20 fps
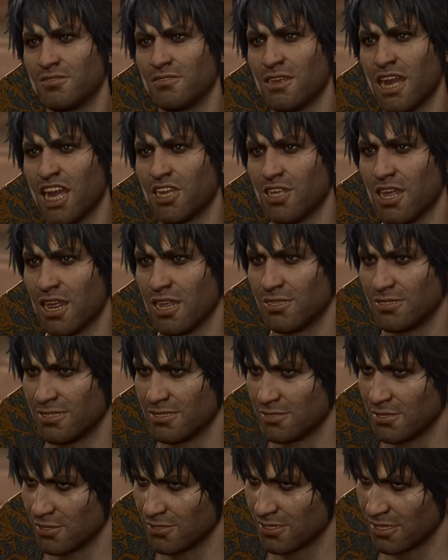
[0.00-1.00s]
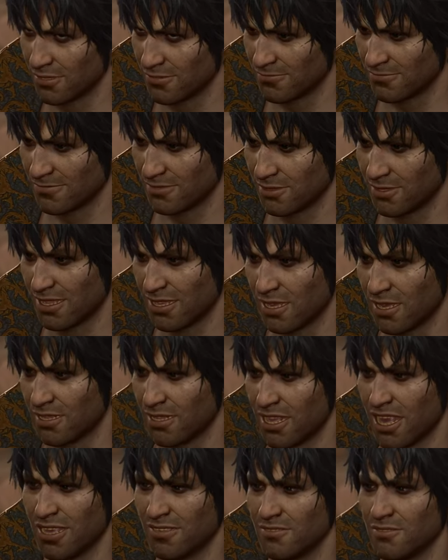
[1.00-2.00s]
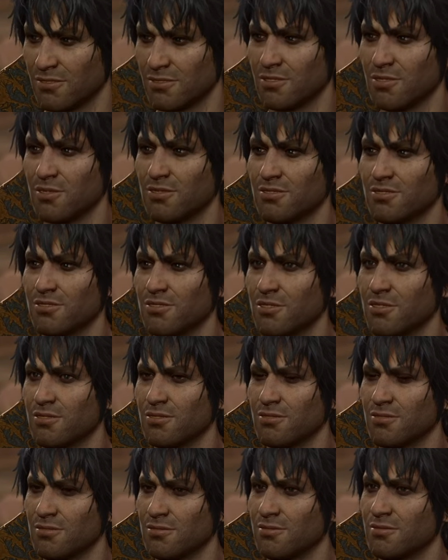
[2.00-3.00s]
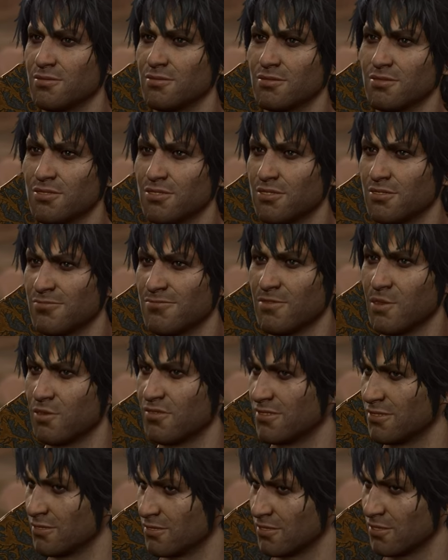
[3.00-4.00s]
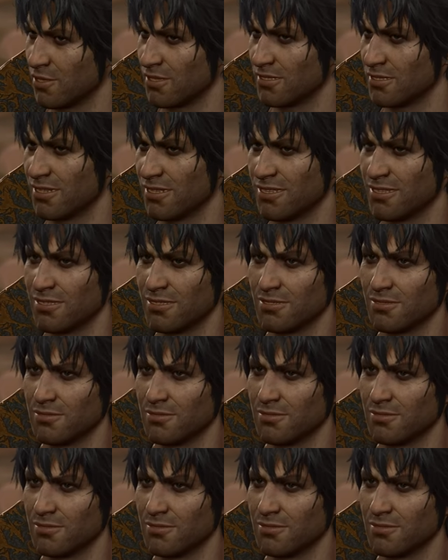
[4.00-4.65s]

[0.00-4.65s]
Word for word: The faceless in your camp is like a knife at your throat remove it quickly,